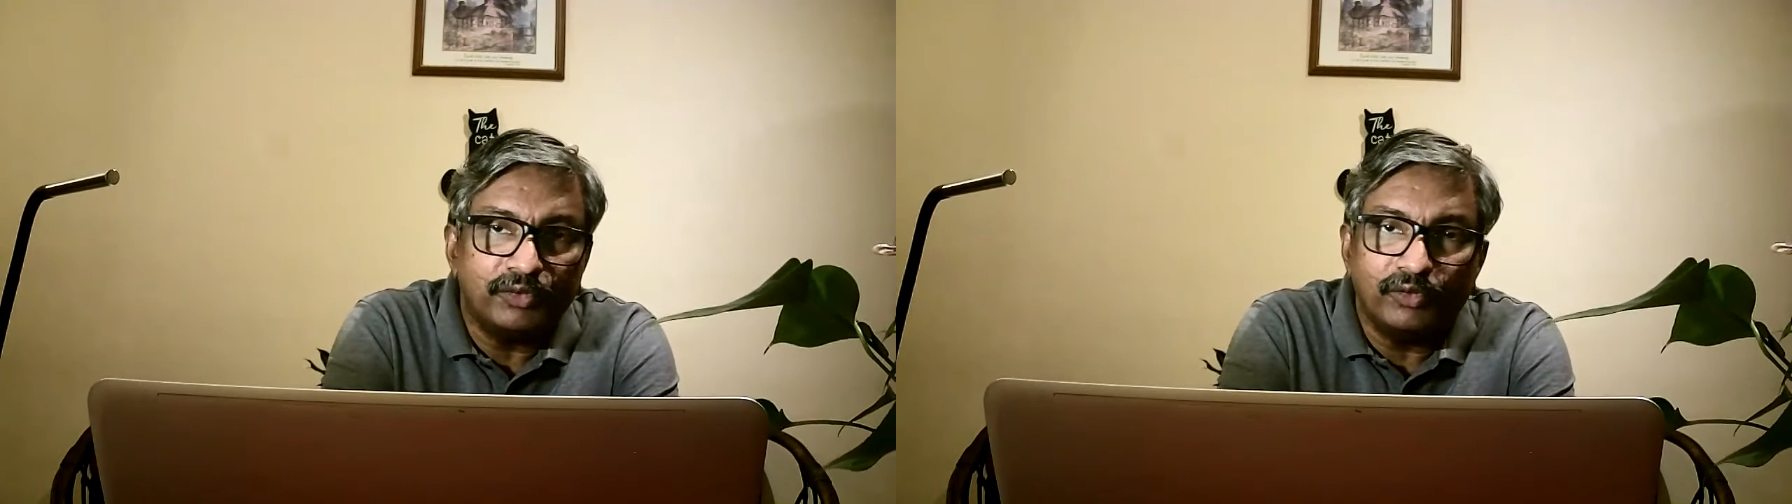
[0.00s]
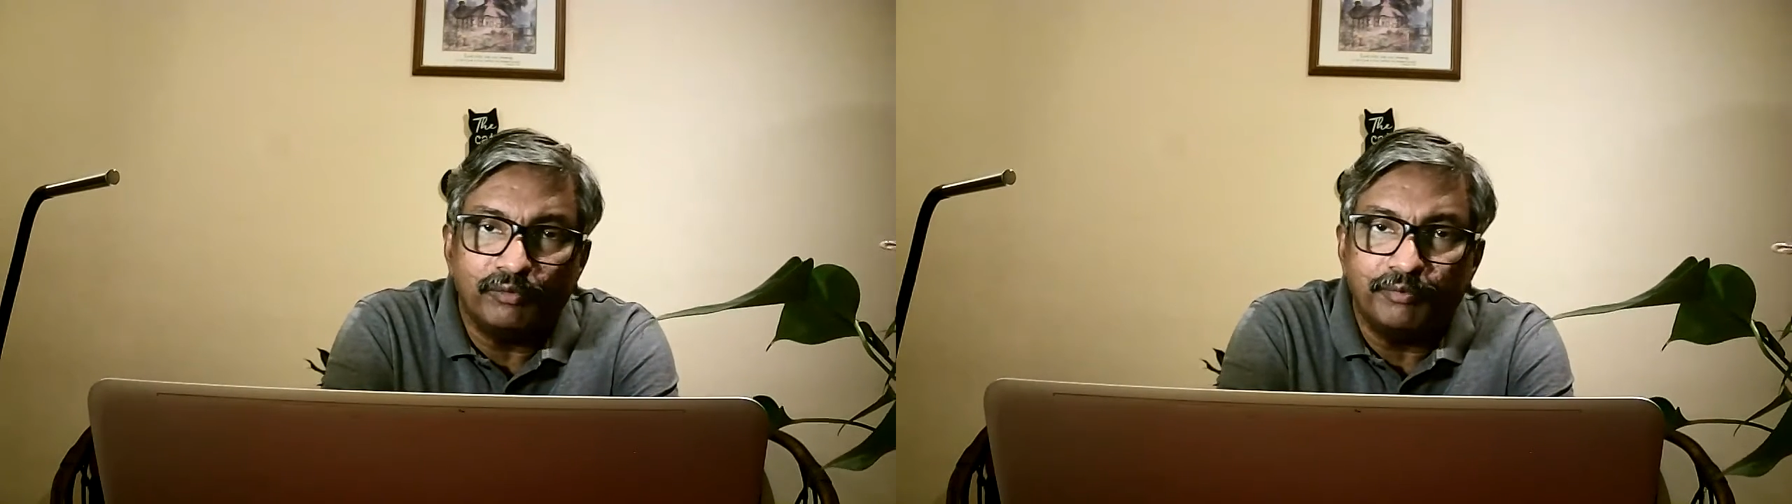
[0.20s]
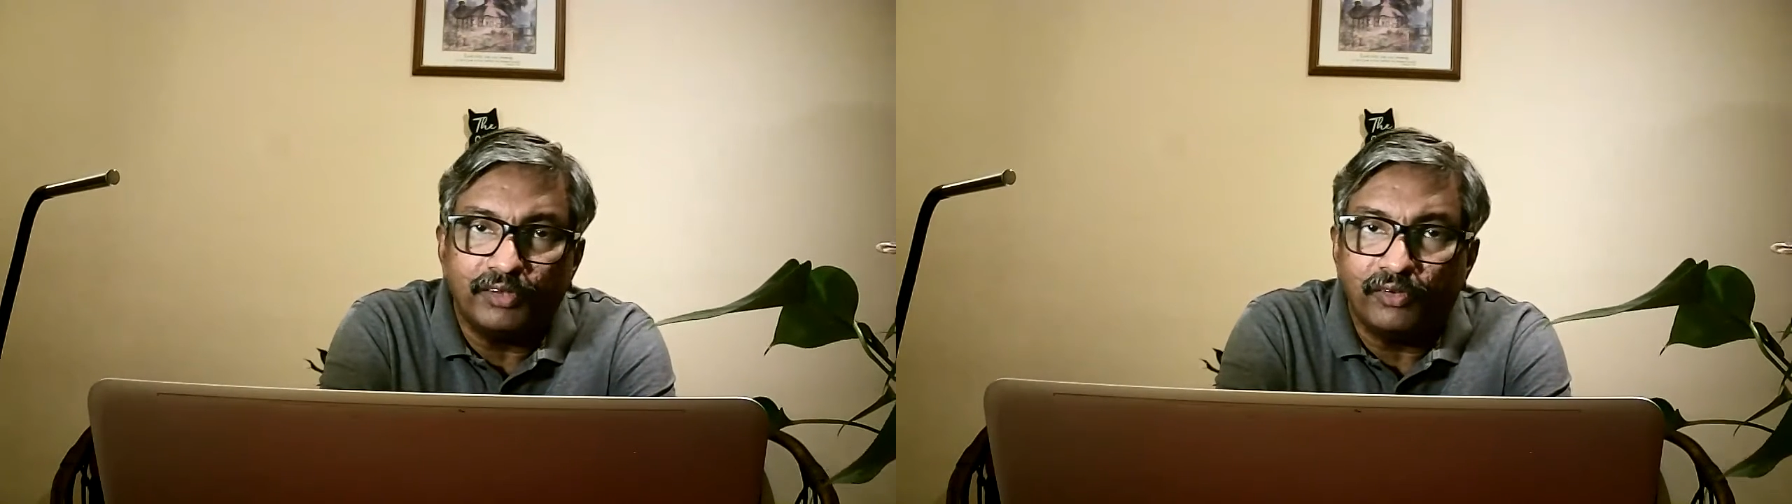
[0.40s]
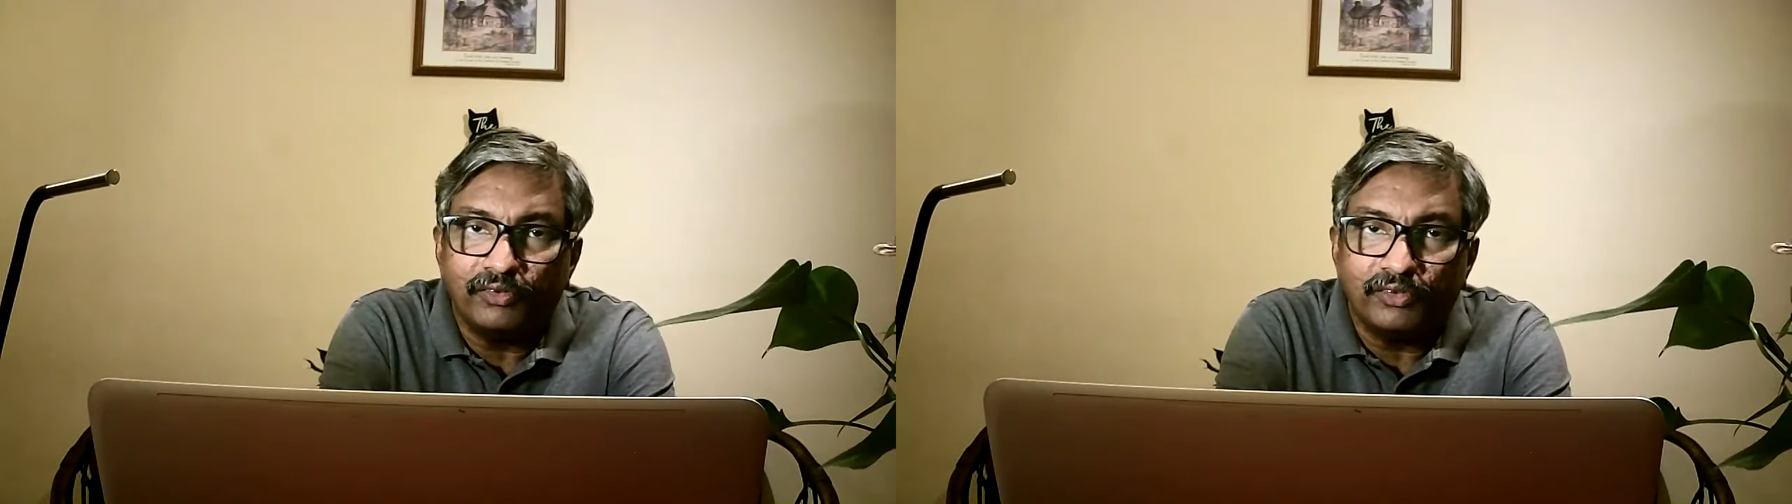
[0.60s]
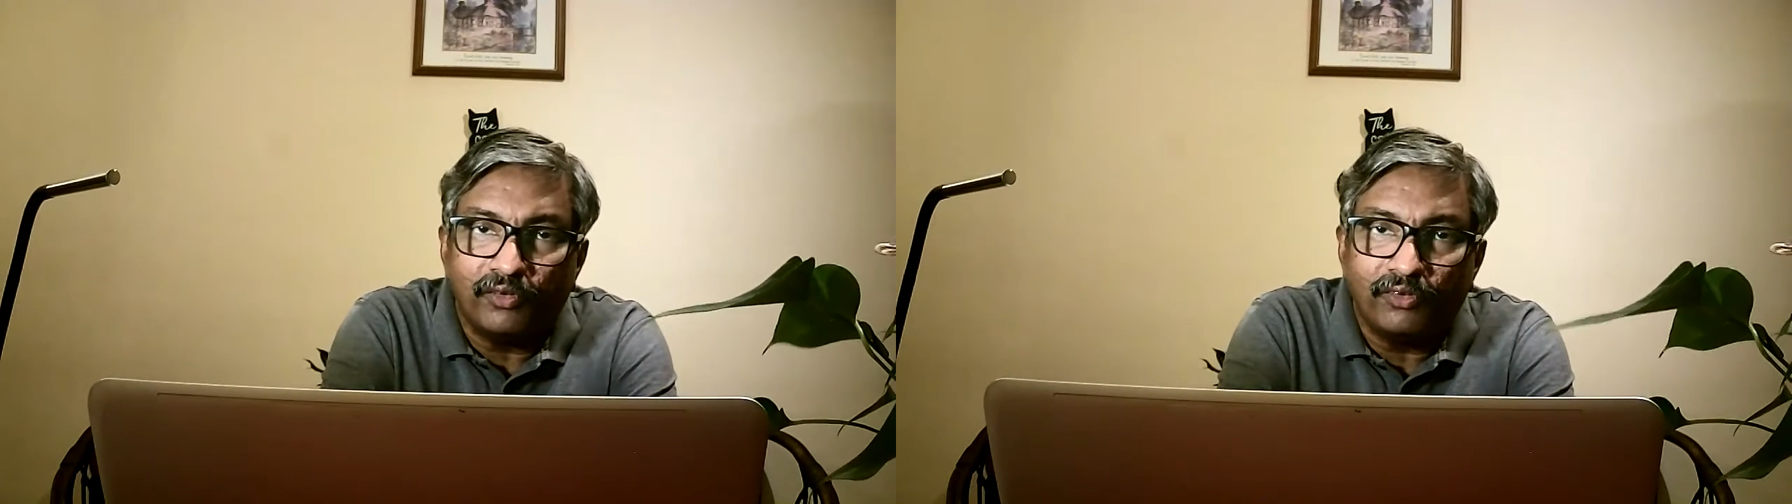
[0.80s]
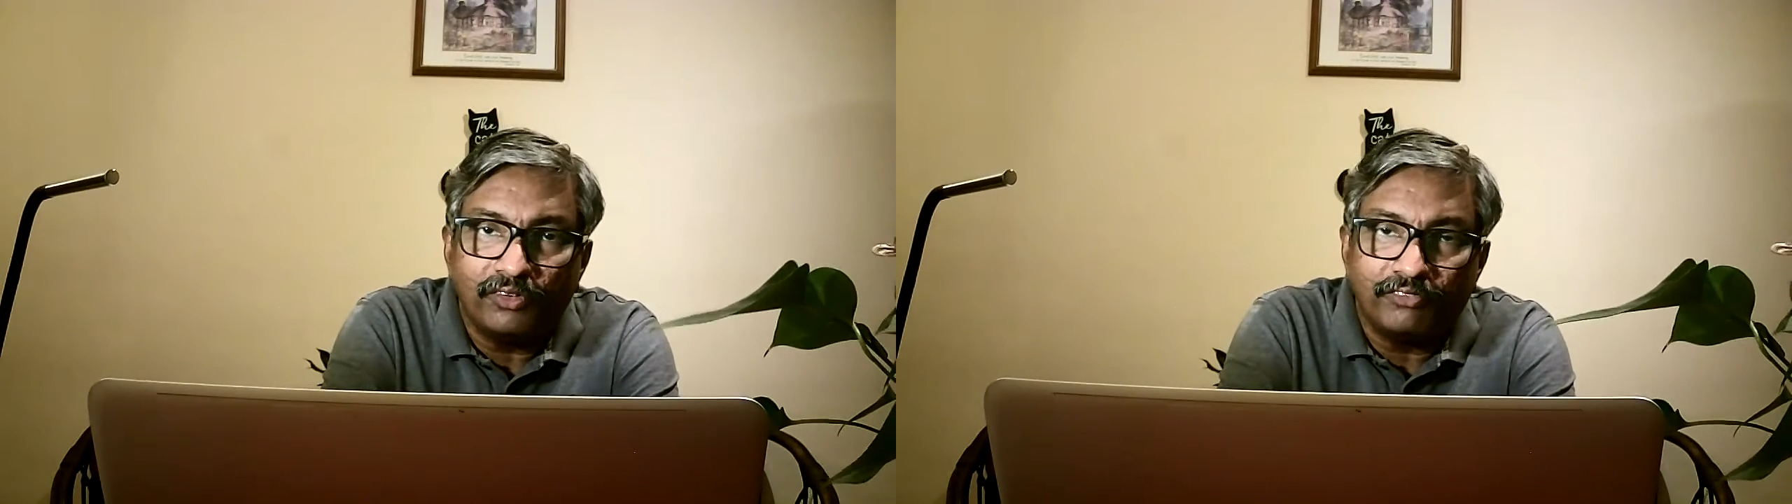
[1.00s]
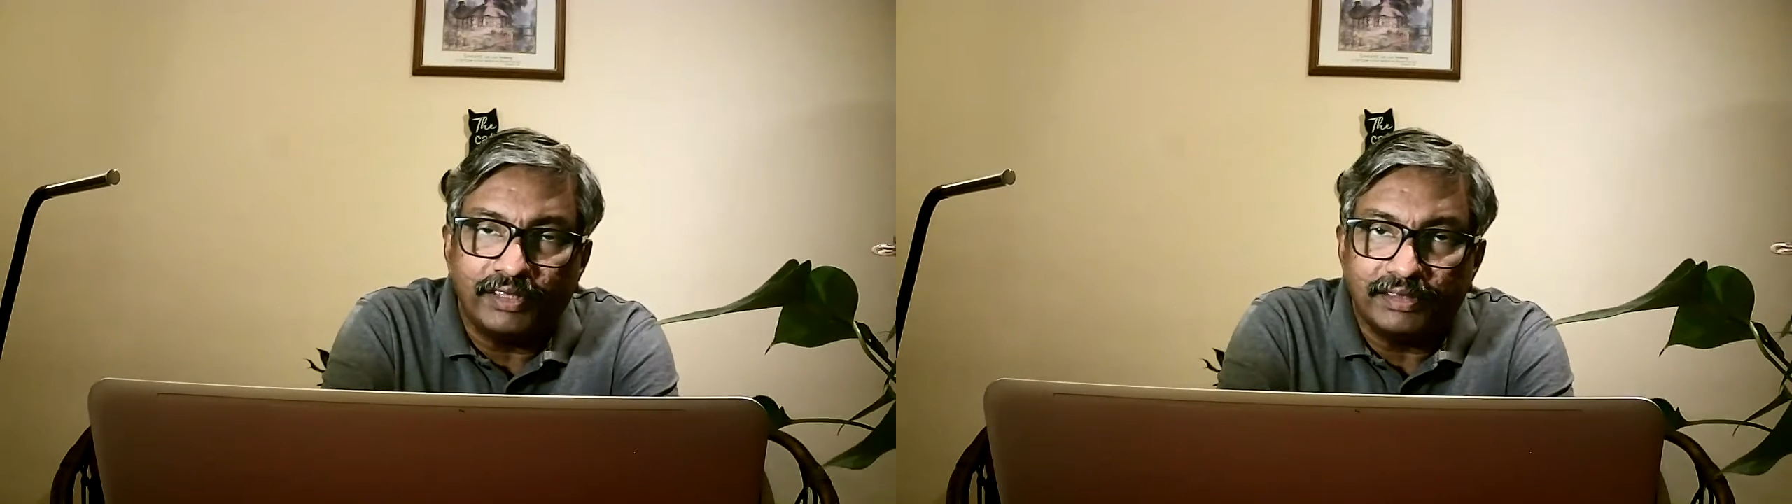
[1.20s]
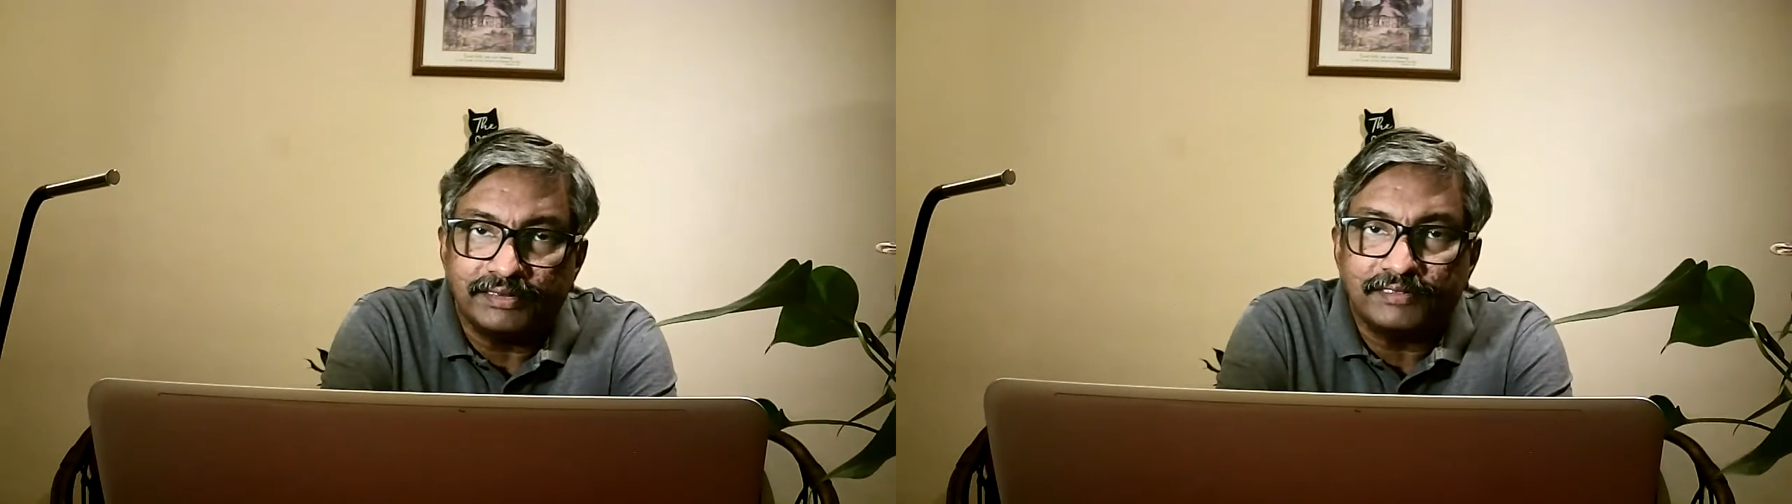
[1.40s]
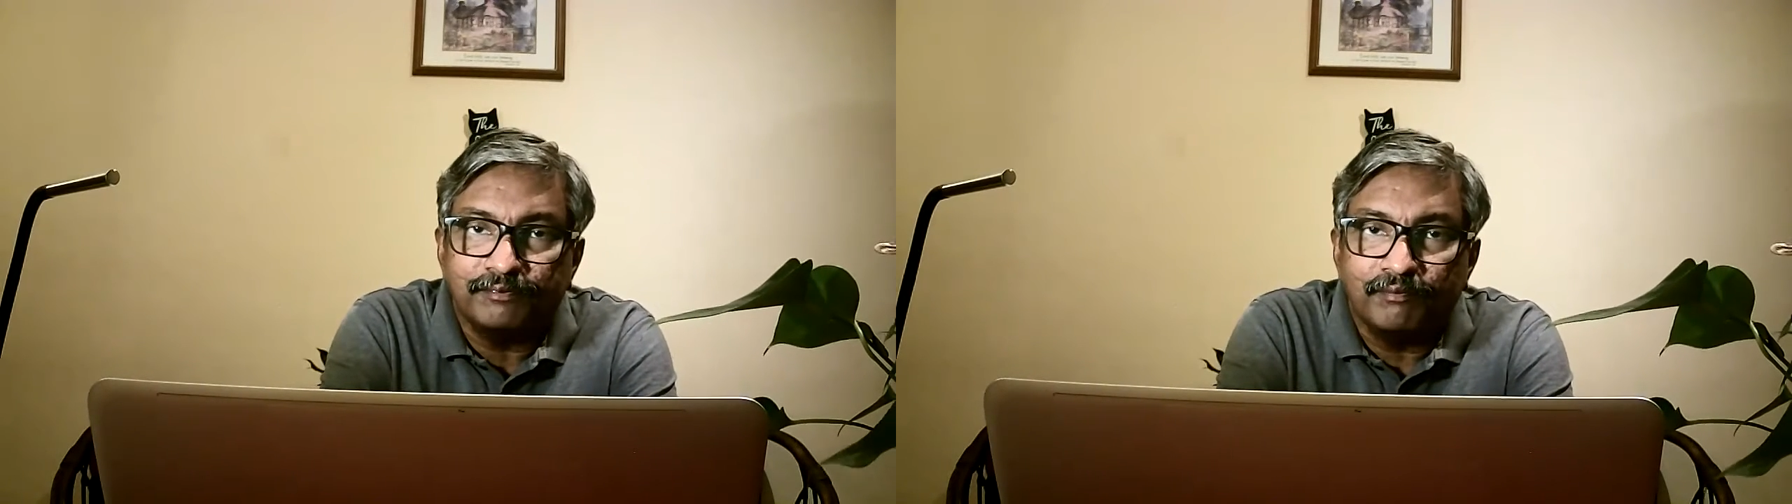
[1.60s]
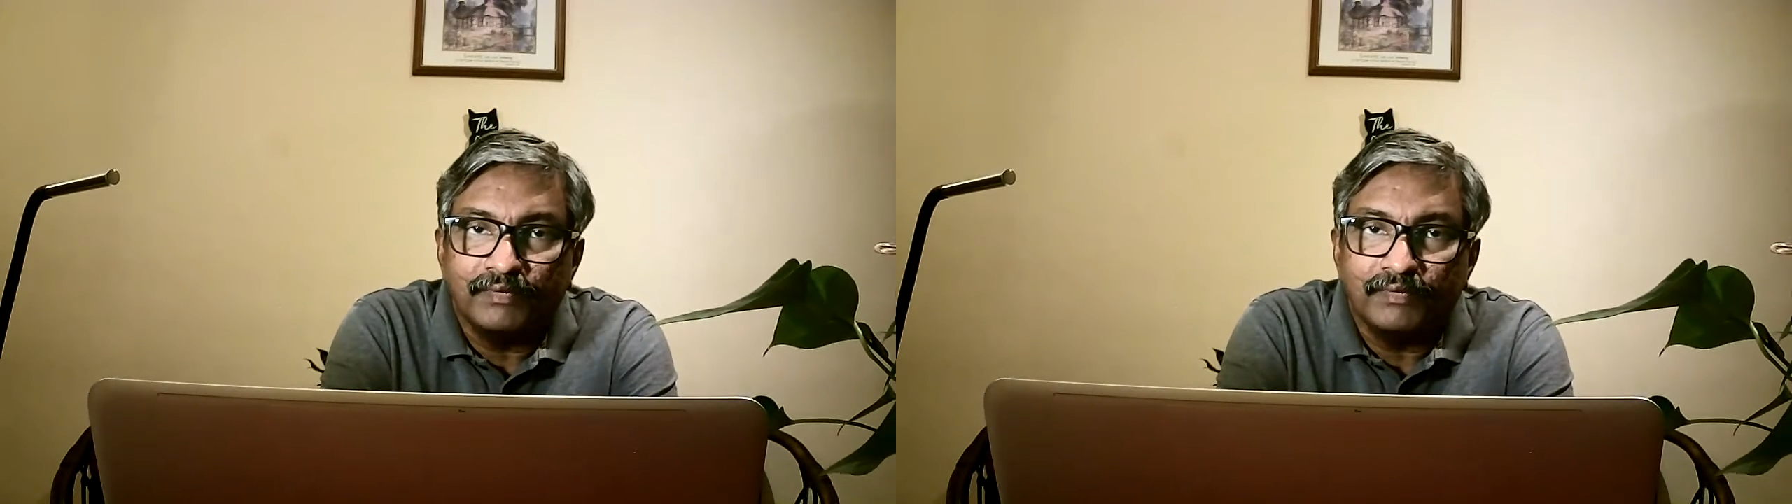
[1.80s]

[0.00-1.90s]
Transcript: to look beyond all of this,